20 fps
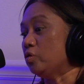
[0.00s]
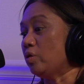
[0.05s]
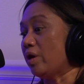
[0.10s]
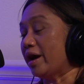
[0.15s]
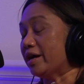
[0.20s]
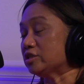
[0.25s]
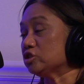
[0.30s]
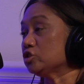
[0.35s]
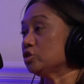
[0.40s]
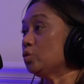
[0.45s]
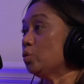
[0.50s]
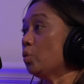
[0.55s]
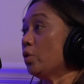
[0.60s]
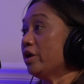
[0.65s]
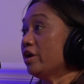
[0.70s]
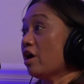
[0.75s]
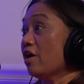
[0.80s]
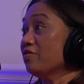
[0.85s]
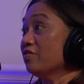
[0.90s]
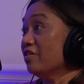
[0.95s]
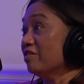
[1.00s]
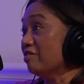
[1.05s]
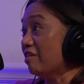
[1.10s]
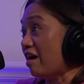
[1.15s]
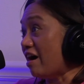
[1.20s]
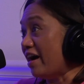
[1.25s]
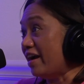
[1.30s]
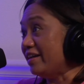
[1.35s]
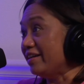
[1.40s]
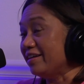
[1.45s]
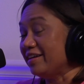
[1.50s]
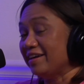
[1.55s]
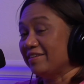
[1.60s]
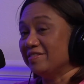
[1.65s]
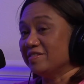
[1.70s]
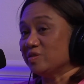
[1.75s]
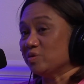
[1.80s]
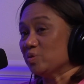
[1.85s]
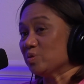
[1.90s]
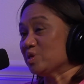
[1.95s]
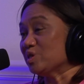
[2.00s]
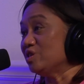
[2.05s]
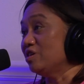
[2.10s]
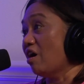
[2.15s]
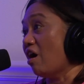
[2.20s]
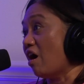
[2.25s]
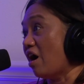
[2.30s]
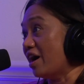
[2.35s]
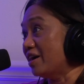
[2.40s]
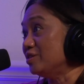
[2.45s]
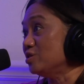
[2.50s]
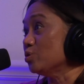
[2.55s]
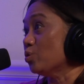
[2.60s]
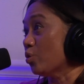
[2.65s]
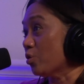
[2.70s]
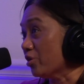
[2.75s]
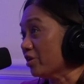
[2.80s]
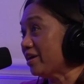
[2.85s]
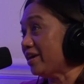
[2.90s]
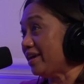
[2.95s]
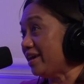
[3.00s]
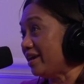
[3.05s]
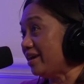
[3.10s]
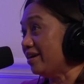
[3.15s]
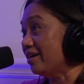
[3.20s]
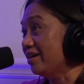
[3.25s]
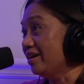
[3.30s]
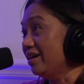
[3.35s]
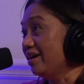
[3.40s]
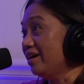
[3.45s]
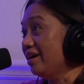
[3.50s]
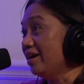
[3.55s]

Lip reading: who actually went on the line. Again, this was God's working.